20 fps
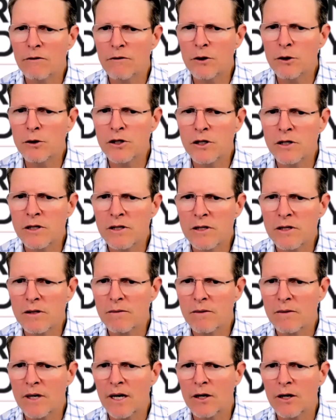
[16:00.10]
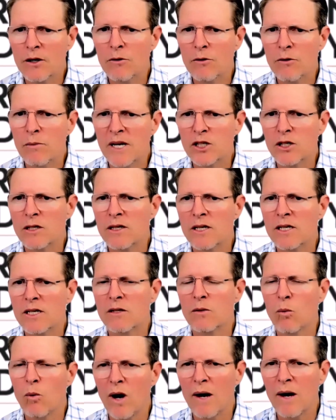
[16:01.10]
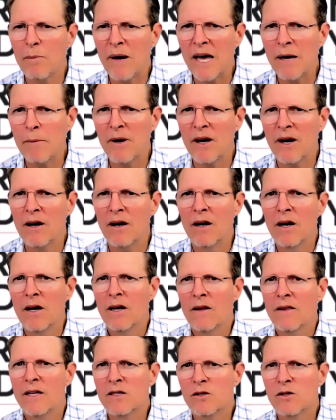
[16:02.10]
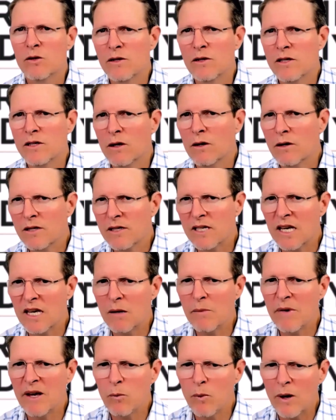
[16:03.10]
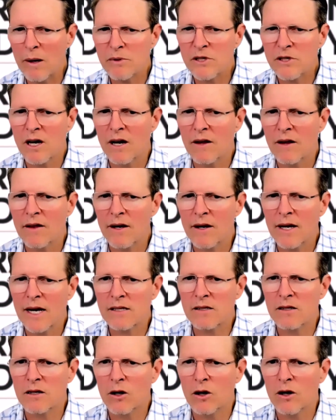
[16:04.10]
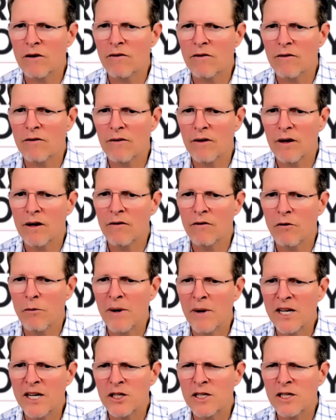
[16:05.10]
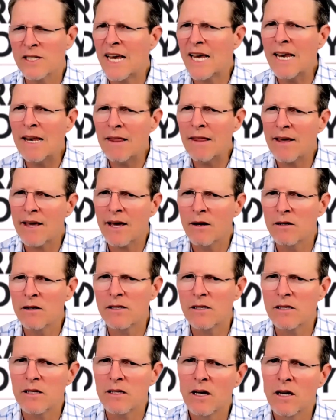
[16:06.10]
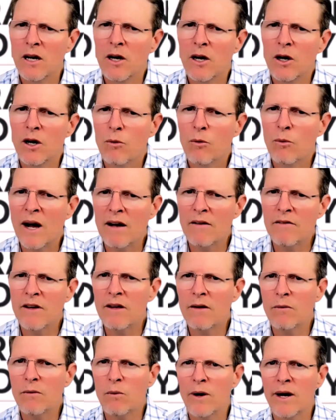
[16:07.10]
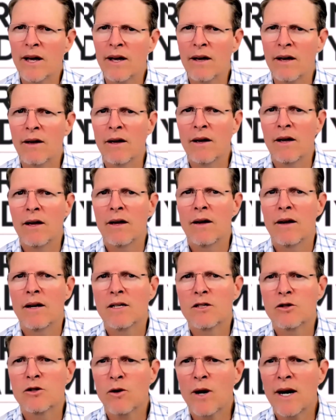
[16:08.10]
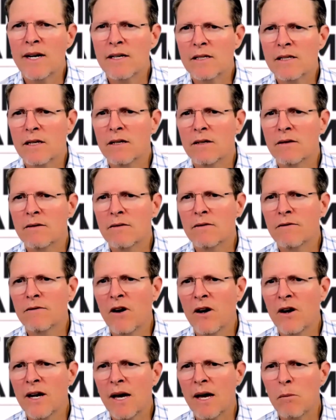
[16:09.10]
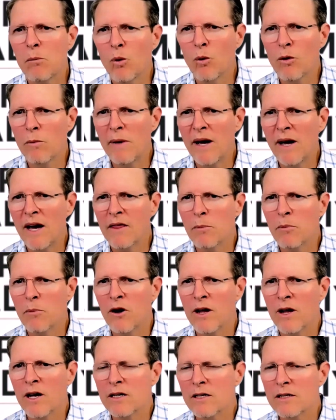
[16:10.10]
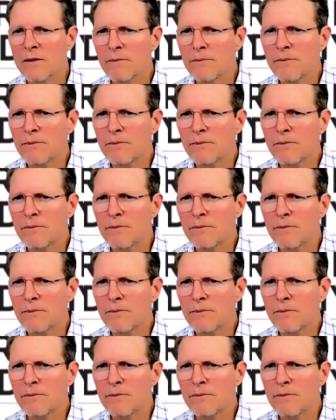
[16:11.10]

futures, you mentioned there's the white paper. There's also the CME website that has a lot of information. Is there anything else, Ravi, where traders can find out more about the product?